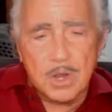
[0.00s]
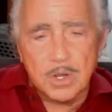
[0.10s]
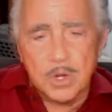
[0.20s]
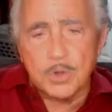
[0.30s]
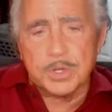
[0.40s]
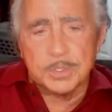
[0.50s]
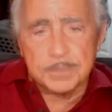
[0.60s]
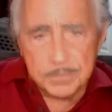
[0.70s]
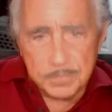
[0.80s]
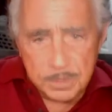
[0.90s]

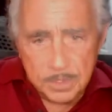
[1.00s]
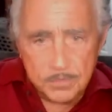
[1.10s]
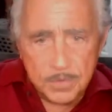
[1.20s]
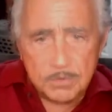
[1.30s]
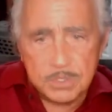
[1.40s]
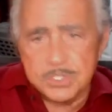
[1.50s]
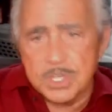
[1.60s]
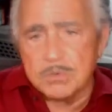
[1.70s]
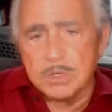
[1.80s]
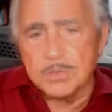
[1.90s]
Gordon, Confederate
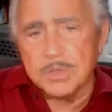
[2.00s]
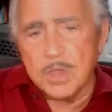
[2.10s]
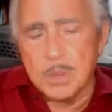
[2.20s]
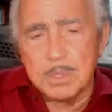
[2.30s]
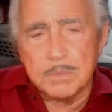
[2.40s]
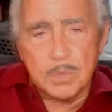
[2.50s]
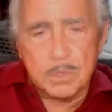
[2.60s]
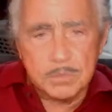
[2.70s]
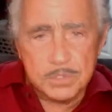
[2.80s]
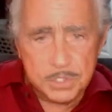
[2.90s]
General of the Army of
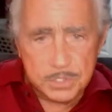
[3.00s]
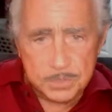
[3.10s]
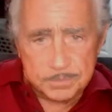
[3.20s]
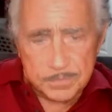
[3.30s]
Northern Virginia.